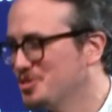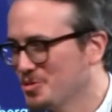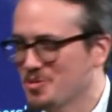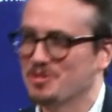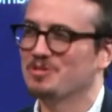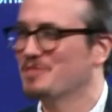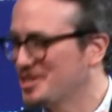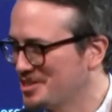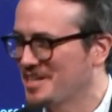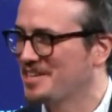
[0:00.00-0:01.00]
Jordan,
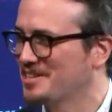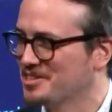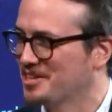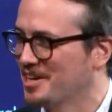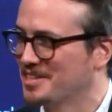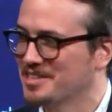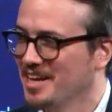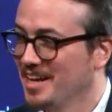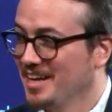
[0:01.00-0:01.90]
richer than any of these guys."